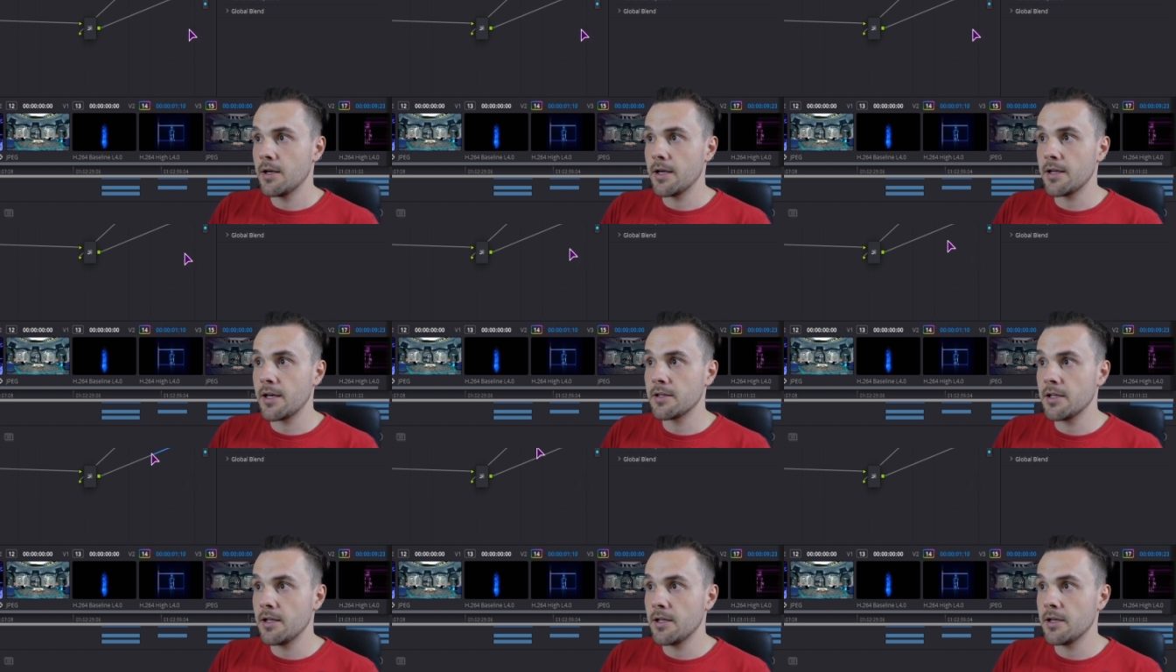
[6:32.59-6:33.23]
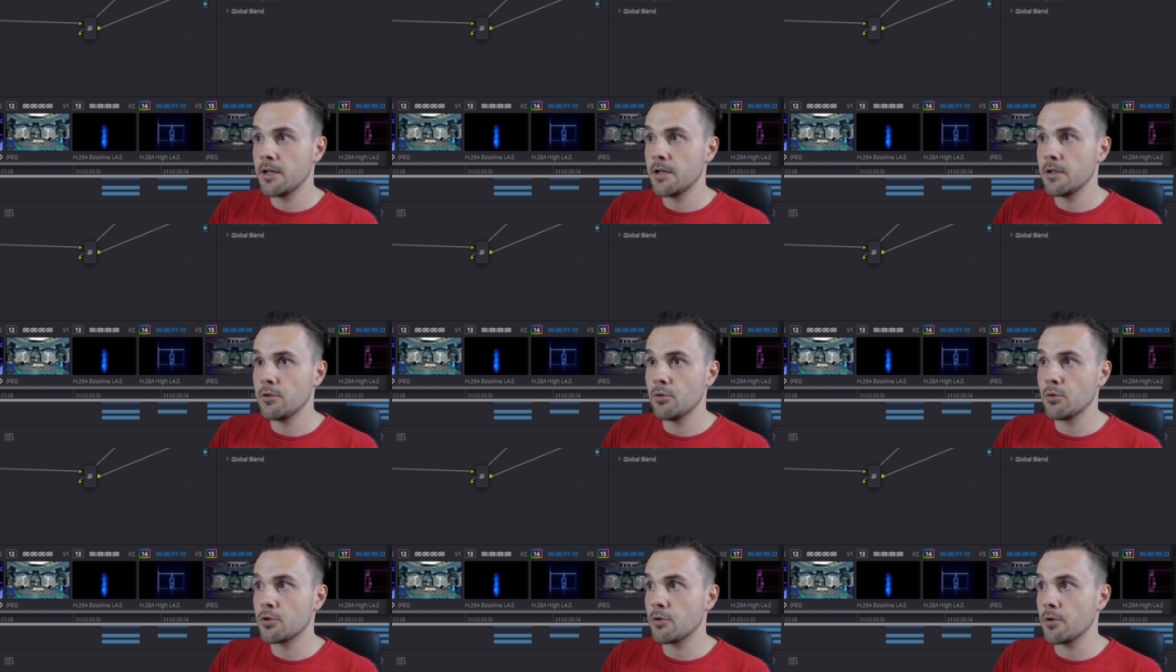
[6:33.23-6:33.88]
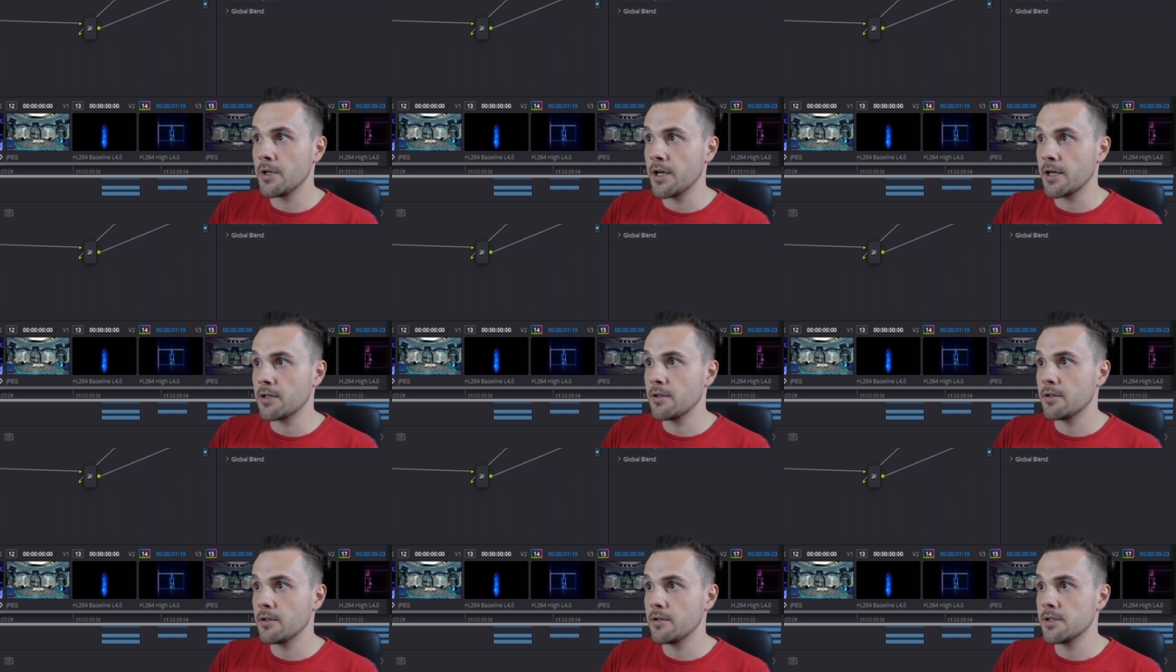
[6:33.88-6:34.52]
and ideally you would
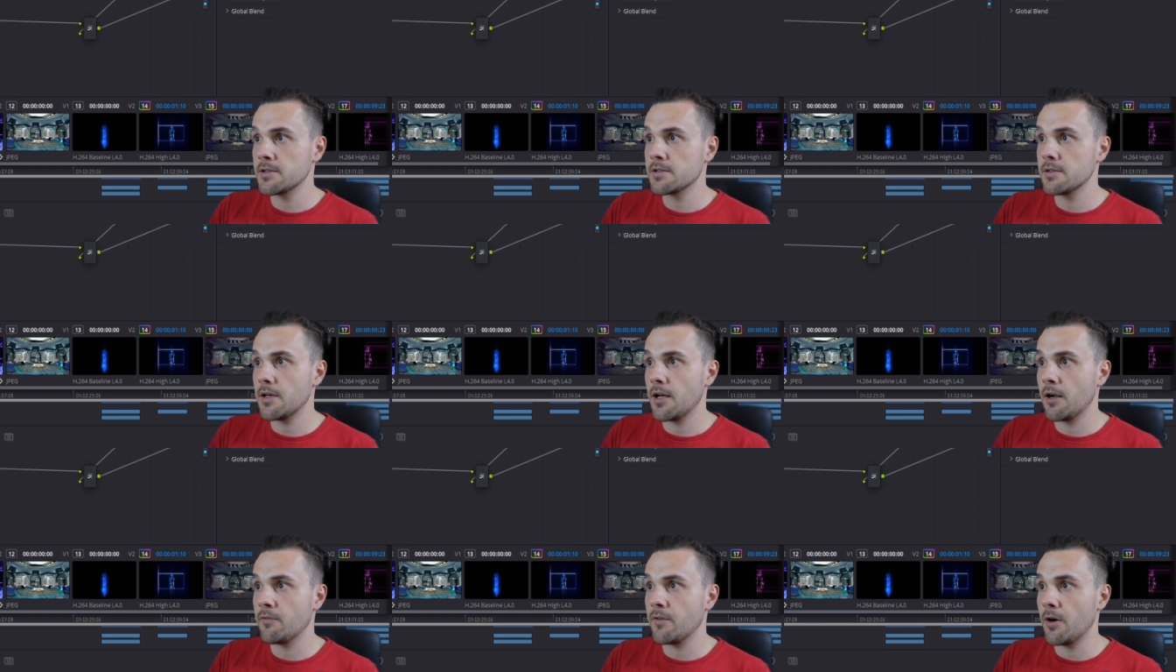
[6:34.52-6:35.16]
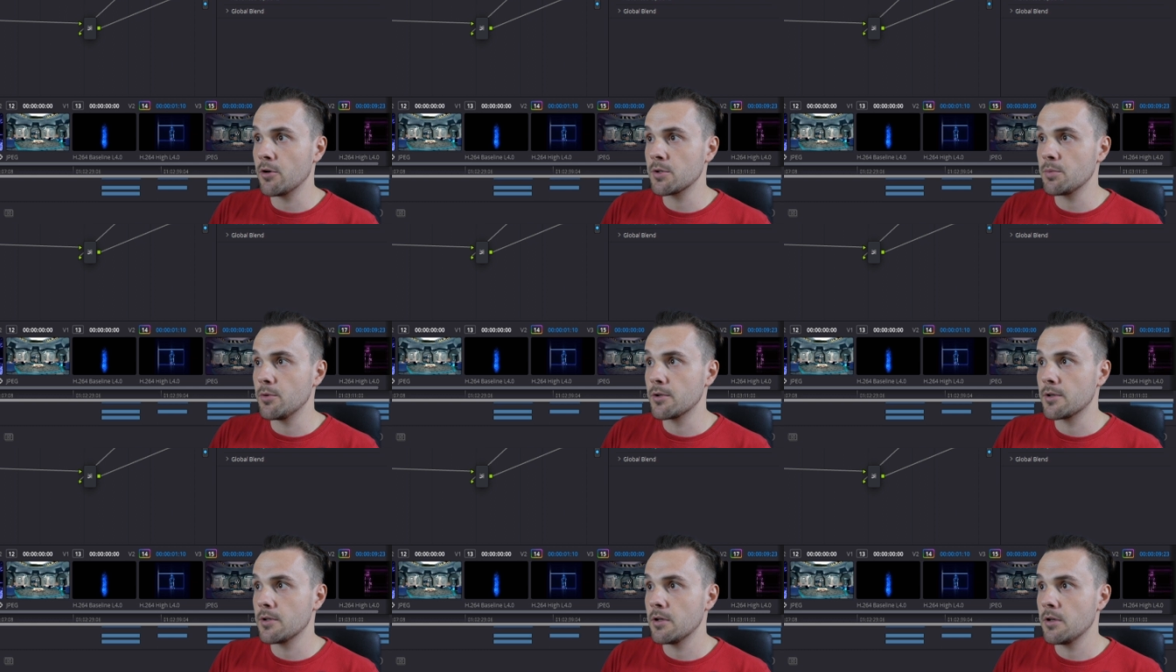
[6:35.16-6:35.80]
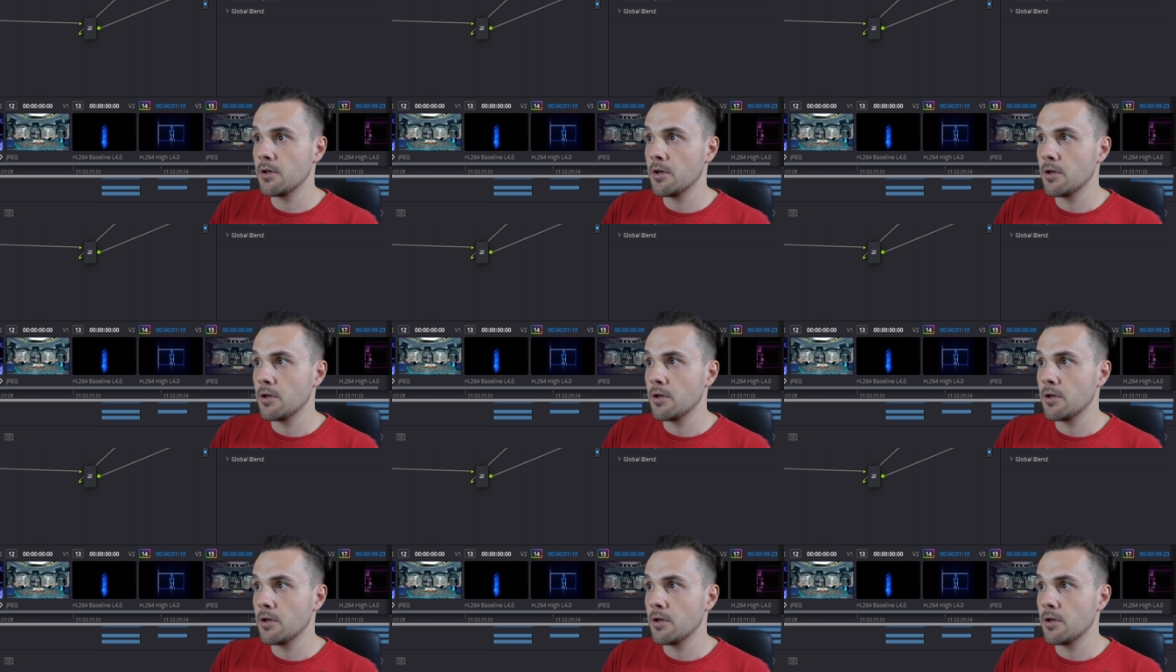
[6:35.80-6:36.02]
connect this alpha output